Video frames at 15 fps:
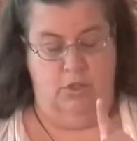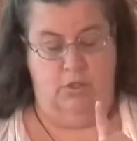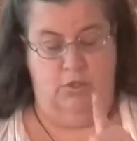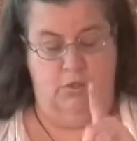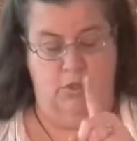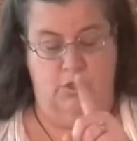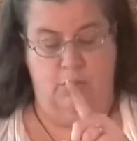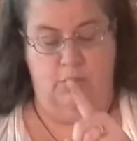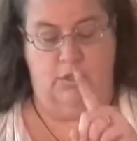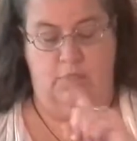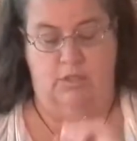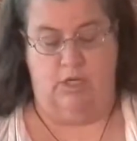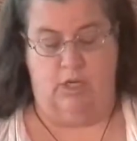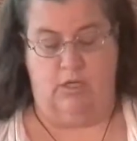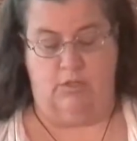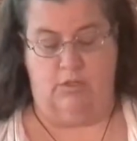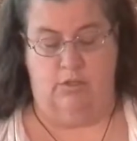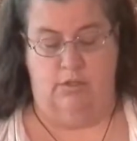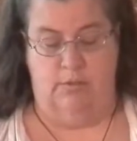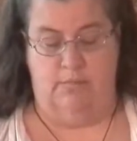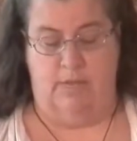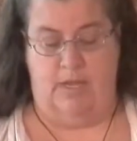who you could talk
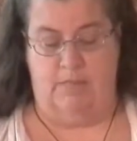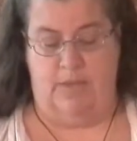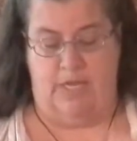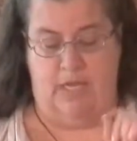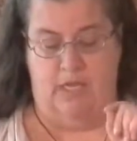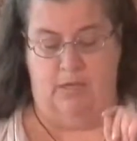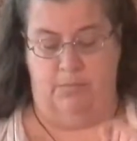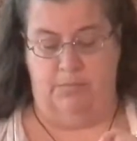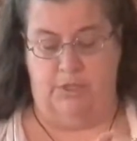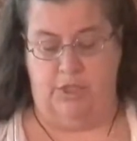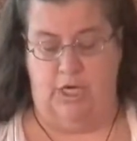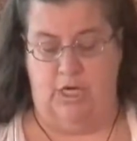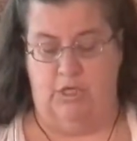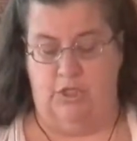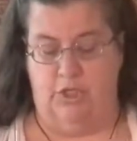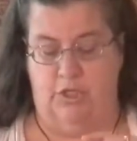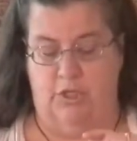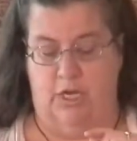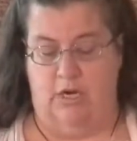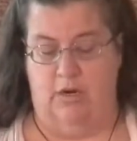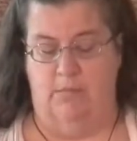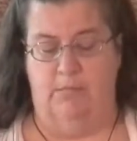to and maybe help change
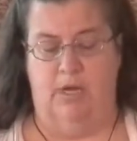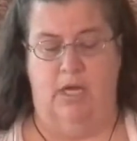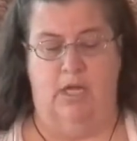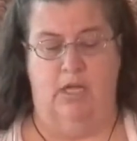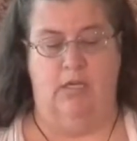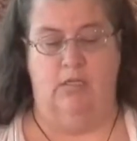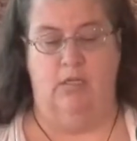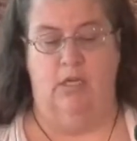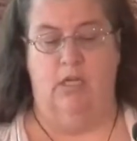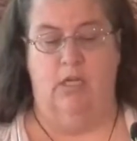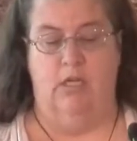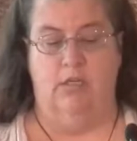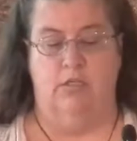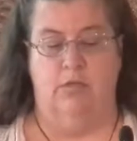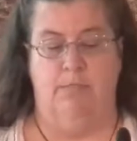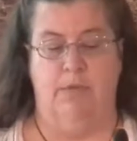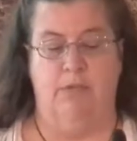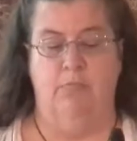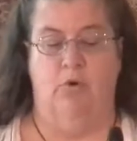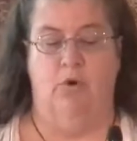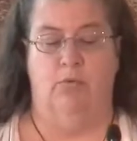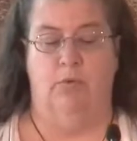their mind to be
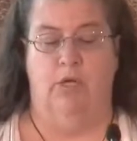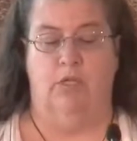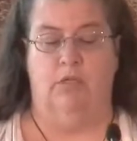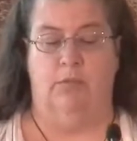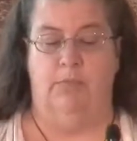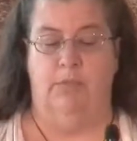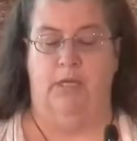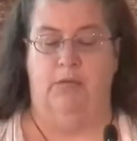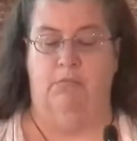more welcoming?